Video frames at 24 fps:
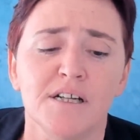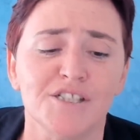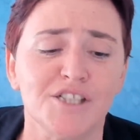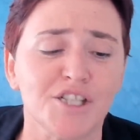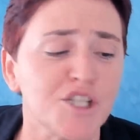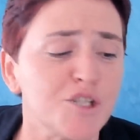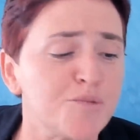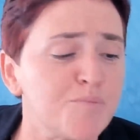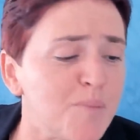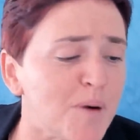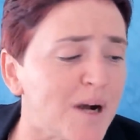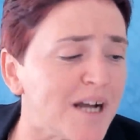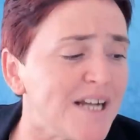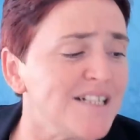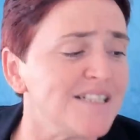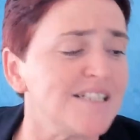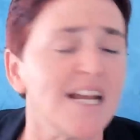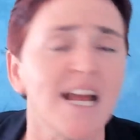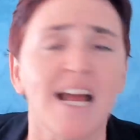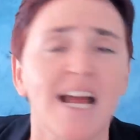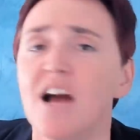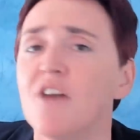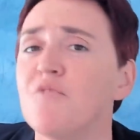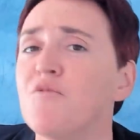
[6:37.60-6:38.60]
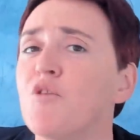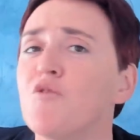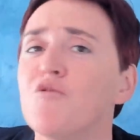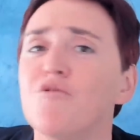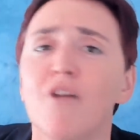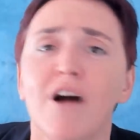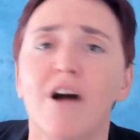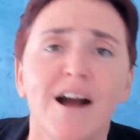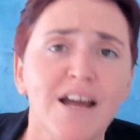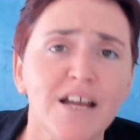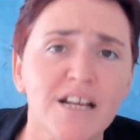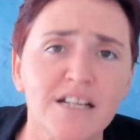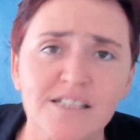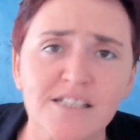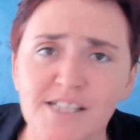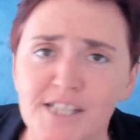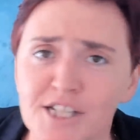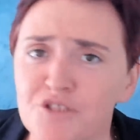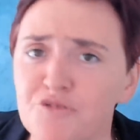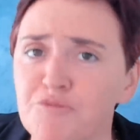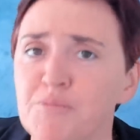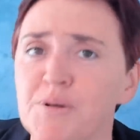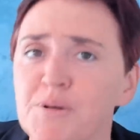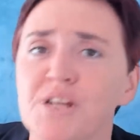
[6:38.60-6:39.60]
despite a
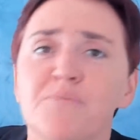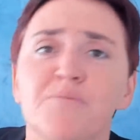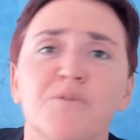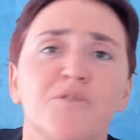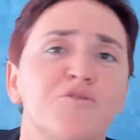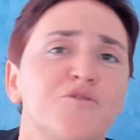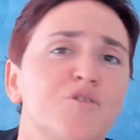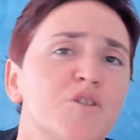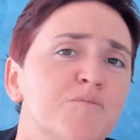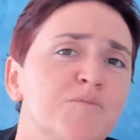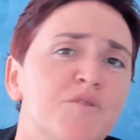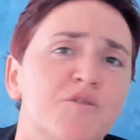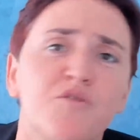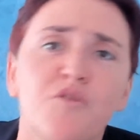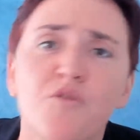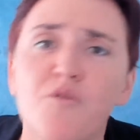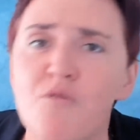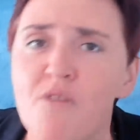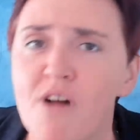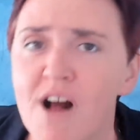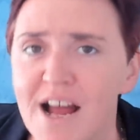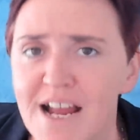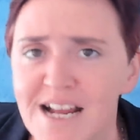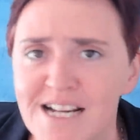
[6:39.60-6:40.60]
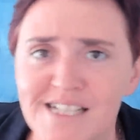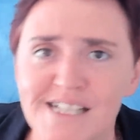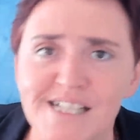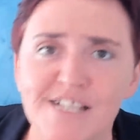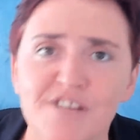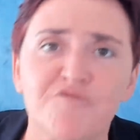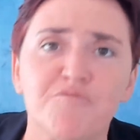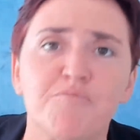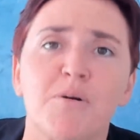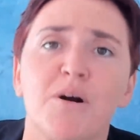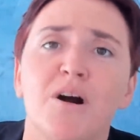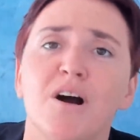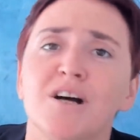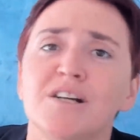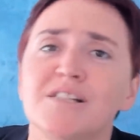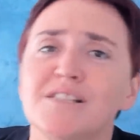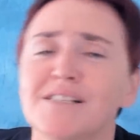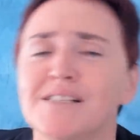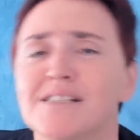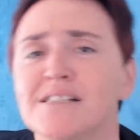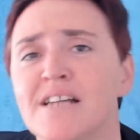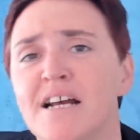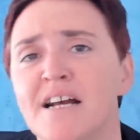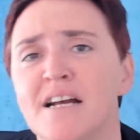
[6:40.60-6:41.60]
variety of people from a variety of
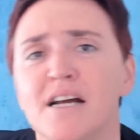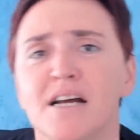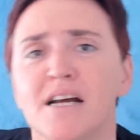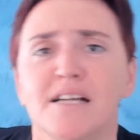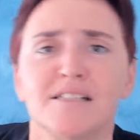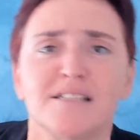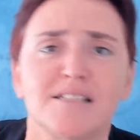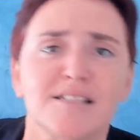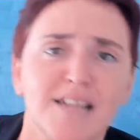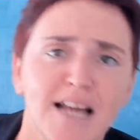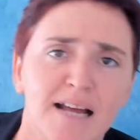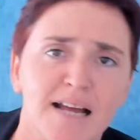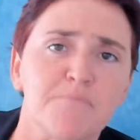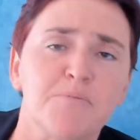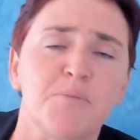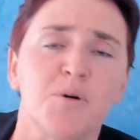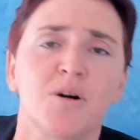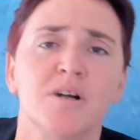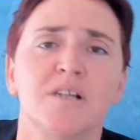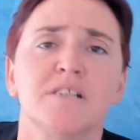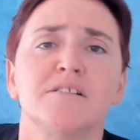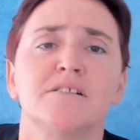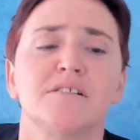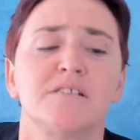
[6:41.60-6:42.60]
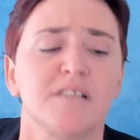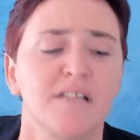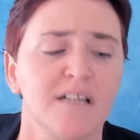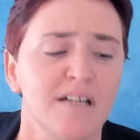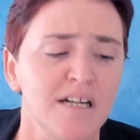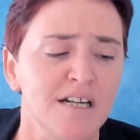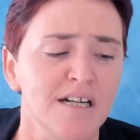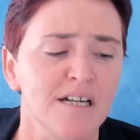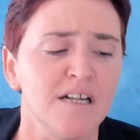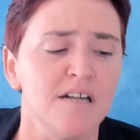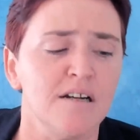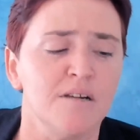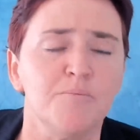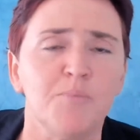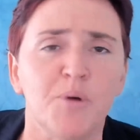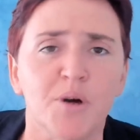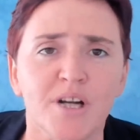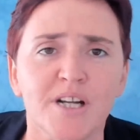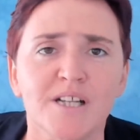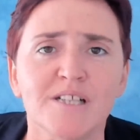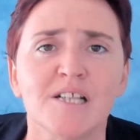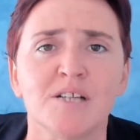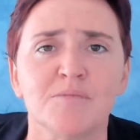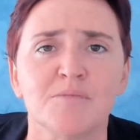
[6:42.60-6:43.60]
parties and standpoints
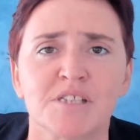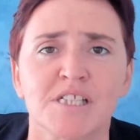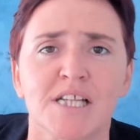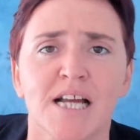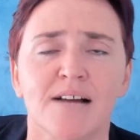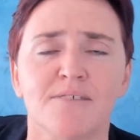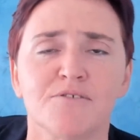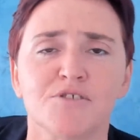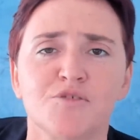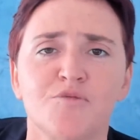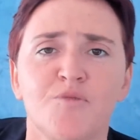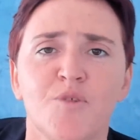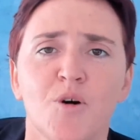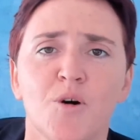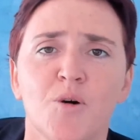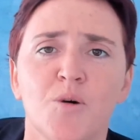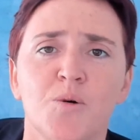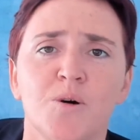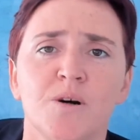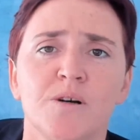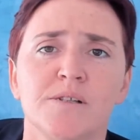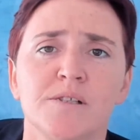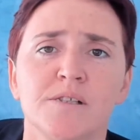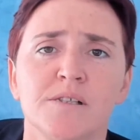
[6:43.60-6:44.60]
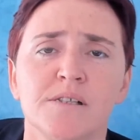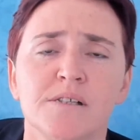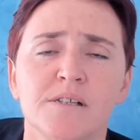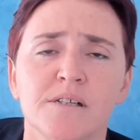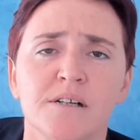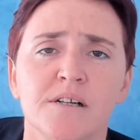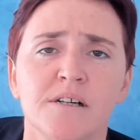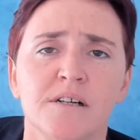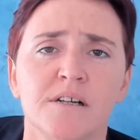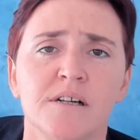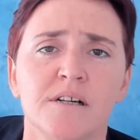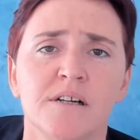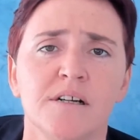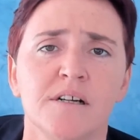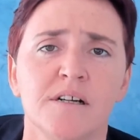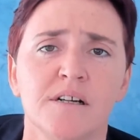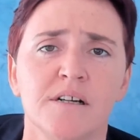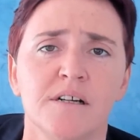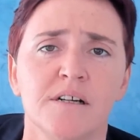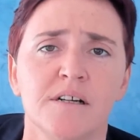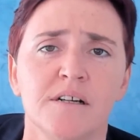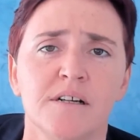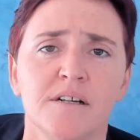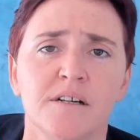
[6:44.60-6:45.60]
putting themselves forward.
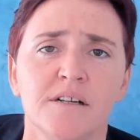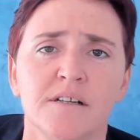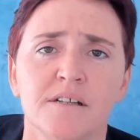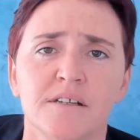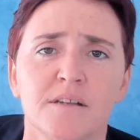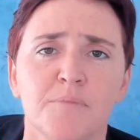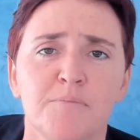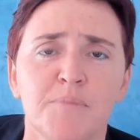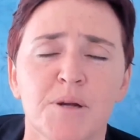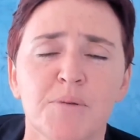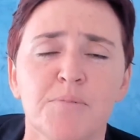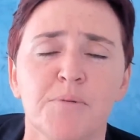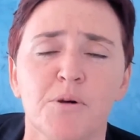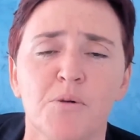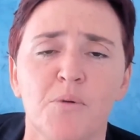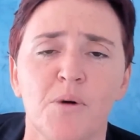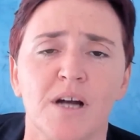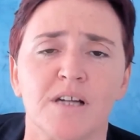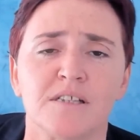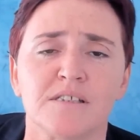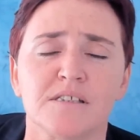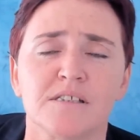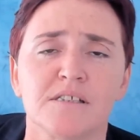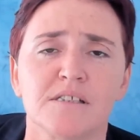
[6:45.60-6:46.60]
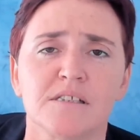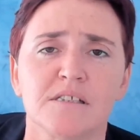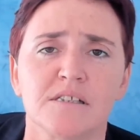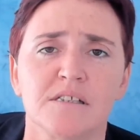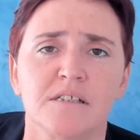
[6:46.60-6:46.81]
The people went